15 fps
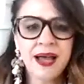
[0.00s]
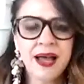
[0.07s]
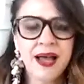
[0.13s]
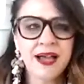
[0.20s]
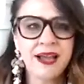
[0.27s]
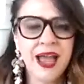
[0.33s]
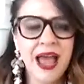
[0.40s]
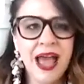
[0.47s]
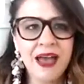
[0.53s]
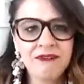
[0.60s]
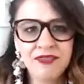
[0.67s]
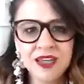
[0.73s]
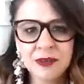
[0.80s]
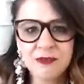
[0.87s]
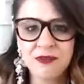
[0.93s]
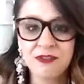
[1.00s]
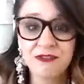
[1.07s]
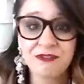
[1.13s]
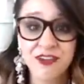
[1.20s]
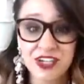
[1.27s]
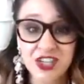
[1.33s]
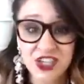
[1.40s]
But having
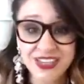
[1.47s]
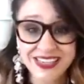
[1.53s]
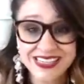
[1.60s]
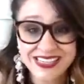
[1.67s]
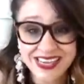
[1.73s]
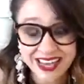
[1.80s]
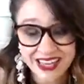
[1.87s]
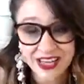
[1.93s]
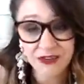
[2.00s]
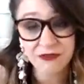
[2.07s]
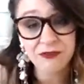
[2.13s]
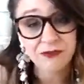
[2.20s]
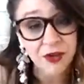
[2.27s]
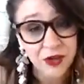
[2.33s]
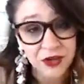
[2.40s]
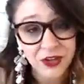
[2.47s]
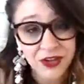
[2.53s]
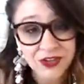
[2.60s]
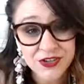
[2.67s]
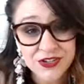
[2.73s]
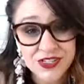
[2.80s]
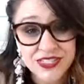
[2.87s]
professionally taken
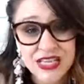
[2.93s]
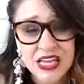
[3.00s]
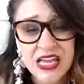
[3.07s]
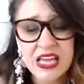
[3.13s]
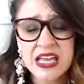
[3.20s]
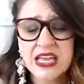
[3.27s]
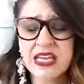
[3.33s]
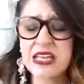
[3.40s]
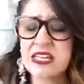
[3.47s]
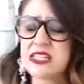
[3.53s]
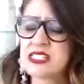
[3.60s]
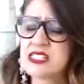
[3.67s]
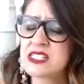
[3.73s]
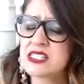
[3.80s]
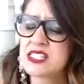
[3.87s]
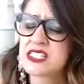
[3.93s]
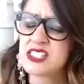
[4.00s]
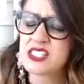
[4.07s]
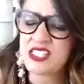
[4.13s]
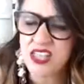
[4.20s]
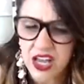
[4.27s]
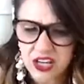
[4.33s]
photos is
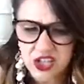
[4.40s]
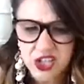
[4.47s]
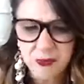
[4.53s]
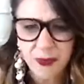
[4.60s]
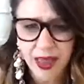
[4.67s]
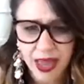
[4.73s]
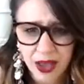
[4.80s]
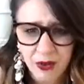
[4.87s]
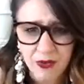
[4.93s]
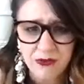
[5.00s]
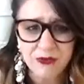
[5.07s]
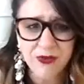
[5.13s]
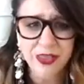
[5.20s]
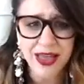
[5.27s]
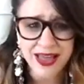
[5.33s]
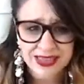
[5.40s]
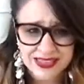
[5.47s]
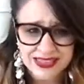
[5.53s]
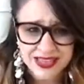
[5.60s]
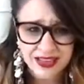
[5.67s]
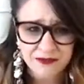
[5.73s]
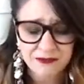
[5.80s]
such a powerful
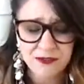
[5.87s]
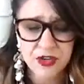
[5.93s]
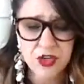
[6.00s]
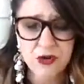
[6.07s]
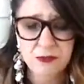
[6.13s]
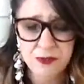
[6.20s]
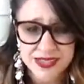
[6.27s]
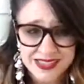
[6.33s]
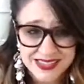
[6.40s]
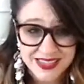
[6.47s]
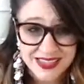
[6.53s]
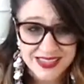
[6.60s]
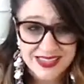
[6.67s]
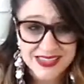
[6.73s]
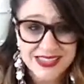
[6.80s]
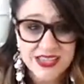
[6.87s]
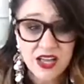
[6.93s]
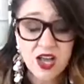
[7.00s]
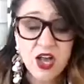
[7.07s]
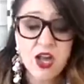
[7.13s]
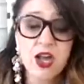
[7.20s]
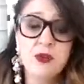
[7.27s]
asset for your business.
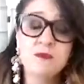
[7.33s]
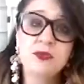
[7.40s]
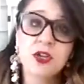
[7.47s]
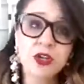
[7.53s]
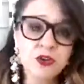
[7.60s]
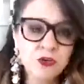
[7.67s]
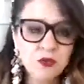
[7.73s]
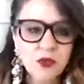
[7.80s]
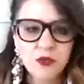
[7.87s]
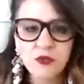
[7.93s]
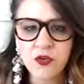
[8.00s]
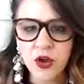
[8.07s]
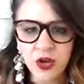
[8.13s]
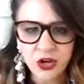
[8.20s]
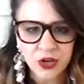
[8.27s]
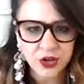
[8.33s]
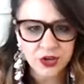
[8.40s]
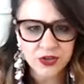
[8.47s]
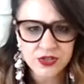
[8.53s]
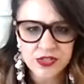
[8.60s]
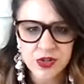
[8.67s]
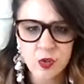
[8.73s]
Beautiful
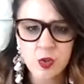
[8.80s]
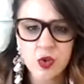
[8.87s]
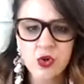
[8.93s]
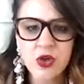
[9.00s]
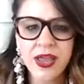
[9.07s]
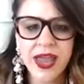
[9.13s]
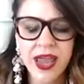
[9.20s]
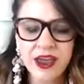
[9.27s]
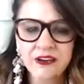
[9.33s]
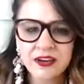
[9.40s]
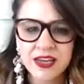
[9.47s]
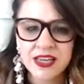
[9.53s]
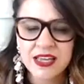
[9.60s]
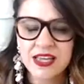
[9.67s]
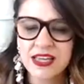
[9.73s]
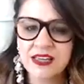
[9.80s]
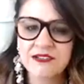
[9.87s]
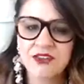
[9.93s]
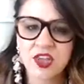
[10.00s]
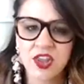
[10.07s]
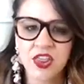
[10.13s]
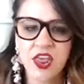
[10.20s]
photos will carry
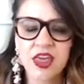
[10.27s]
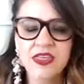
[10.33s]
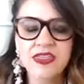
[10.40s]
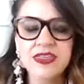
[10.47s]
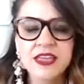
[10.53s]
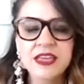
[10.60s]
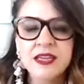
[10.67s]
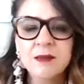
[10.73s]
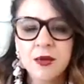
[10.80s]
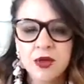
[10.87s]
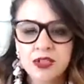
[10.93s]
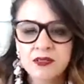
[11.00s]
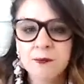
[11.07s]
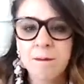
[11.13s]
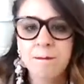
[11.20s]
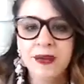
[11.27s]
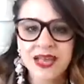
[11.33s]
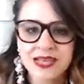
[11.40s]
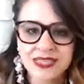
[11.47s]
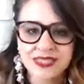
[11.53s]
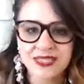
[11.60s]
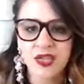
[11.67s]
even the most
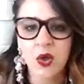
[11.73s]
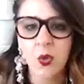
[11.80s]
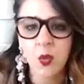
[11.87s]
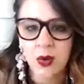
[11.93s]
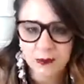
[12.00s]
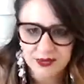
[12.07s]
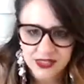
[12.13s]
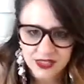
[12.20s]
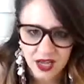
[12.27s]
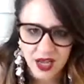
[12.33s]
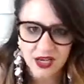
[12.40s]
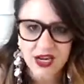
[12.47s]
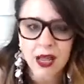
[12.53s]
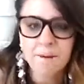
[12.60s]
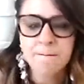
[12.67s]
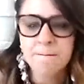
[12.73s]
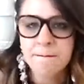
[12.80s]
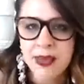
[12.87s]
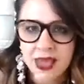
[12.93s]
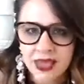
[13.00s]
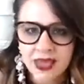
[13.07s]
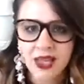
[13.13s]
basic website
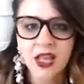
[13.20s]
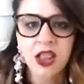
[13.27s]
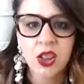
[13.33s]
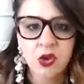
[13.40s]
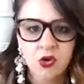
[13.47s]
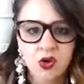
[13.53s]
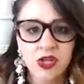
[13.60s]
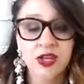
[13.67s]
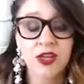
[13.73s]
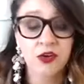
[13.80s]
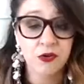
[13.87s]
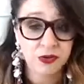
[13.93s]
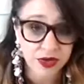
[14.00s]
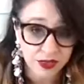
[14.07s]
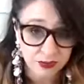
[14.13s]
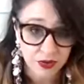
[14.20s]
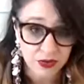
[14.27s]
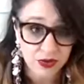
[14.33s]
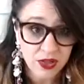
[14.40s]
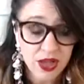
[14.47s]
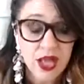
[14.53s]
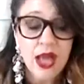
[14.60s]
and make it look
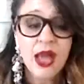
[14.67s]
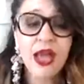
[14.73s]
incredible.